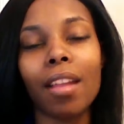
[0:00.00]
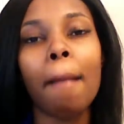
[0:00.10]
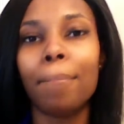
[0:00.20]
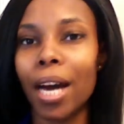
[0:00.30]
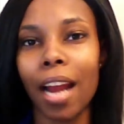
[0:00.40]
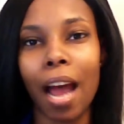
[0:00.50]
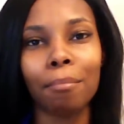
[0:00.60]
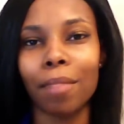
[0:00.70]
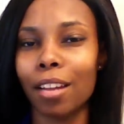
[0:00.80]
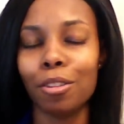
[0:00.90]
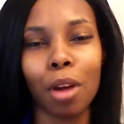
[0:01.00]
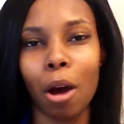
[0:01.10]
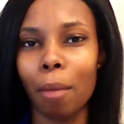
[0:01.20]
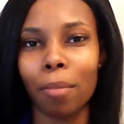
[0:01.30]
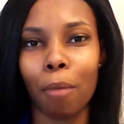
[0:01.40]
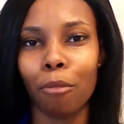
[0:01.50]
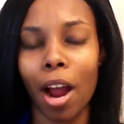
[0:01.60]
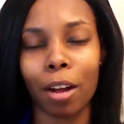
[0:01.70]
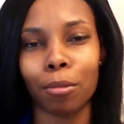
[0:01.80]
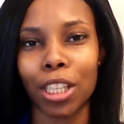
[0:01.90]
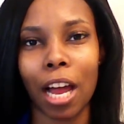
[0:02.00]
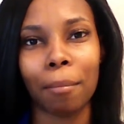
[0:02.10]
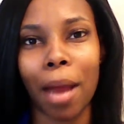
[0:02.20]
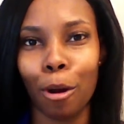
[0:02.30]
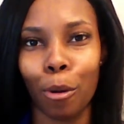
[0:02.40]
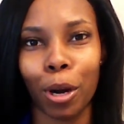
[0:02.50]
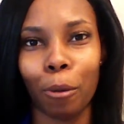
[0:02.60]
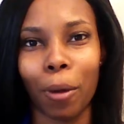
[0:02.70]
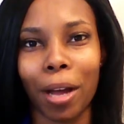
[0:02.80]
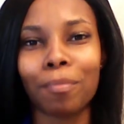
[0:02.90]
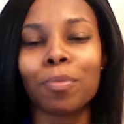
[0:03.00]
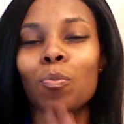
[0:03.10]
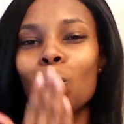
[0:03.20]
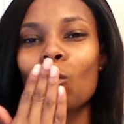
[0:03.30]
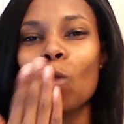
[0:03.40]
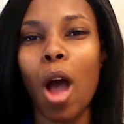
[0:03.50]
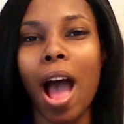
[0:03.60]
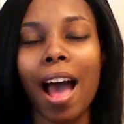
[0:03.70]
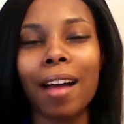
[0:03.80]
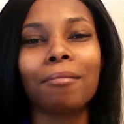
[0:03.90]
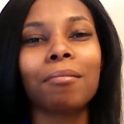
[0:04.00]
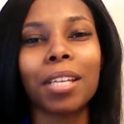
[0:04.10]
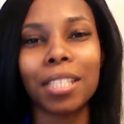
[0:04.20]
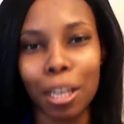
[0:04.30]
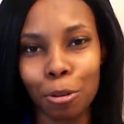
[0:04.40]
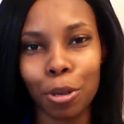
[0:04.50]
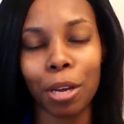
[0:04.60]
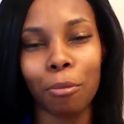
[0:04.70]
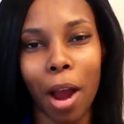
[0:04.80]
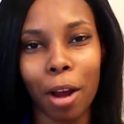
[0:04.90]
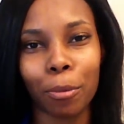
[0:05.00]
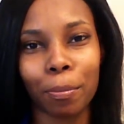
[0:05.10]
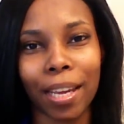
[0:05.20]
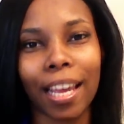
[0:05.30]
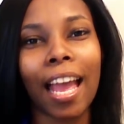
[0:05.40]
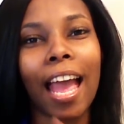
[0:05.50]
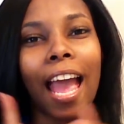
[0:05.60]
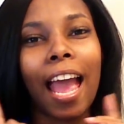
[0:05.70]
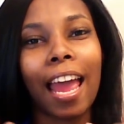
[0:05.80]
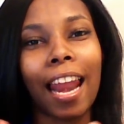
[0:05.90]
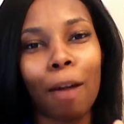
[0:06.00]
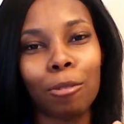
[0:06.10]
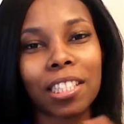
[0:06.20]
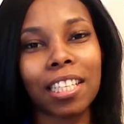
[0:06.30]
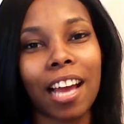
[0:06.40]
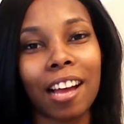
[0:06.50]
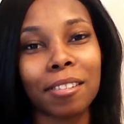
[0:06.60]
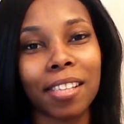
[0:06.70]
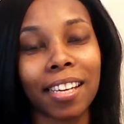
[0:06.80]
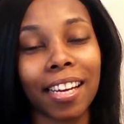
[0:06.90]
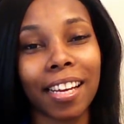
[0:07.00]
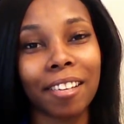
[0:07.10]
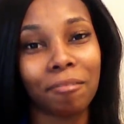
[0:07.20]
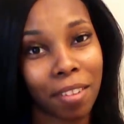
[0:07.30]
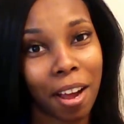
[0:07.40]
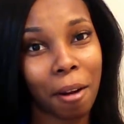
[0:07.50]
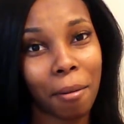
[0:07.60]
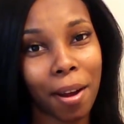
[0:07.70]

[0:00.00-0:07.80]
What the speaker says: But I'm rocking with y'all. I'm not going nowhere. Mwah. Continue to keep rocking with me, and I will see y'all Sunday. All